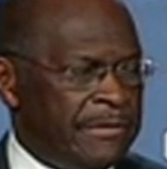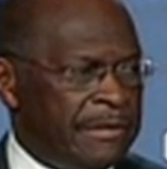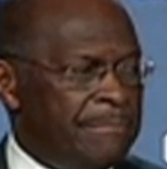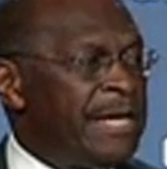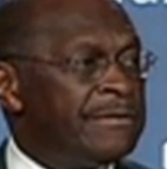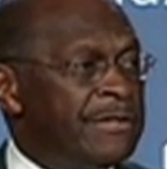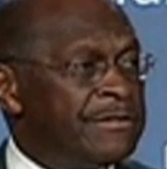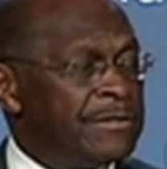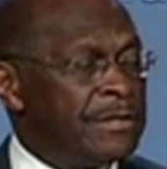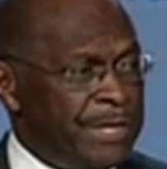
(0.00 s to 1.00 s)
and to make
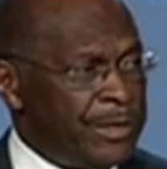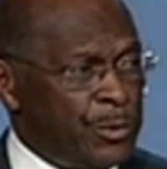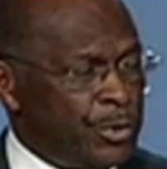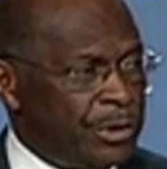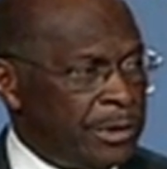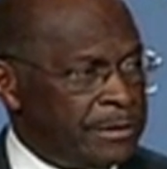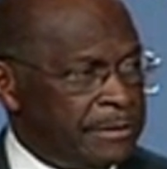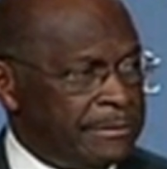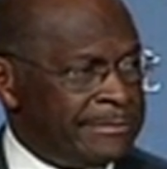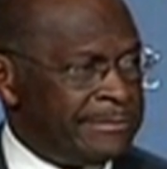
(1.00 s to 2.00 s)
this a better world?
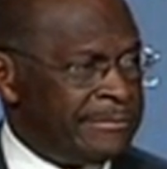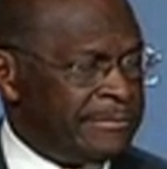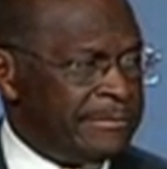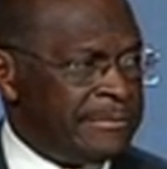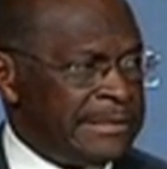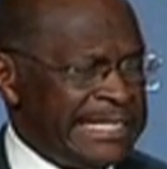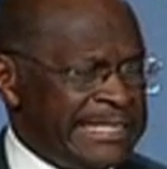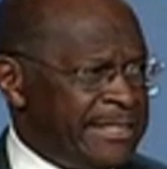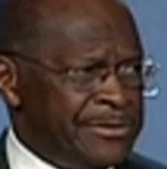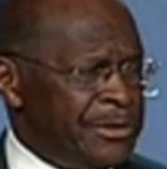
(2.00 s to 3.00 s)
I
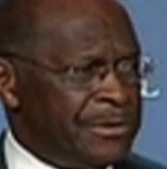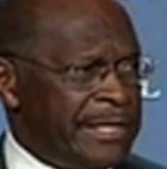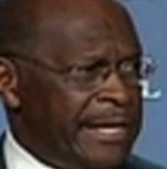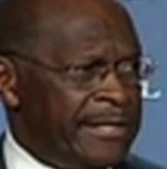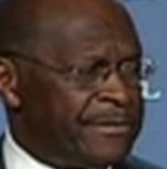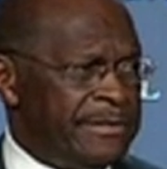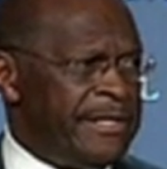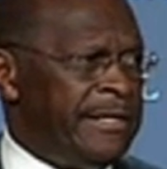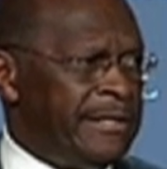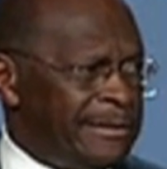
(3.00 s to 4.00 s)
didn't know the answer
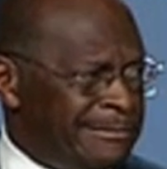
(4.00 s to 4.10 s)
then.